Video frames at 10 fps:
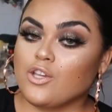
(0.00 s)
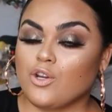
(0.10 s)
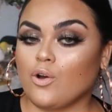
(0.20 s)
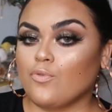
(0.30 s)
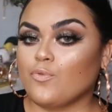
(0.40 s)
you
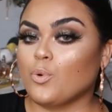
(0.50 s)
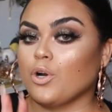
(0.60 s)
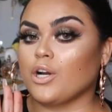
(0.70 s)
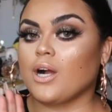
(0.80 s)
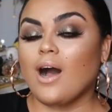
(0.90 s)
know,
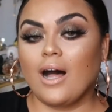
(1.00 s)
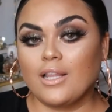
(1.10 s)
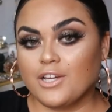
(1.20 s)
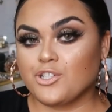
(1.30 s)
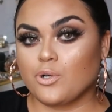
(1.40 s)
for
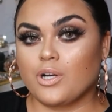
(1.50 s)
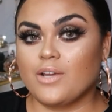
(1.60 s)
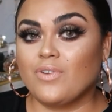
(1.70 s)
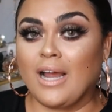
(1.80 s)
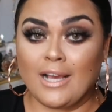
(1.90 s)
college or
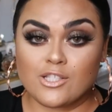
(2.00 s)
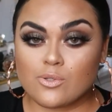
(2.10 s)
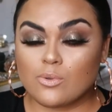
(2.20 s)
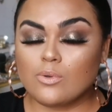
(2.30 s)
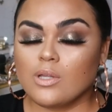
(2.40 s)
even high
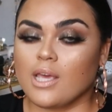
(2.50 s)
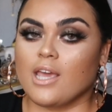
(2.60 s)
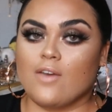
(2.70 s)
school.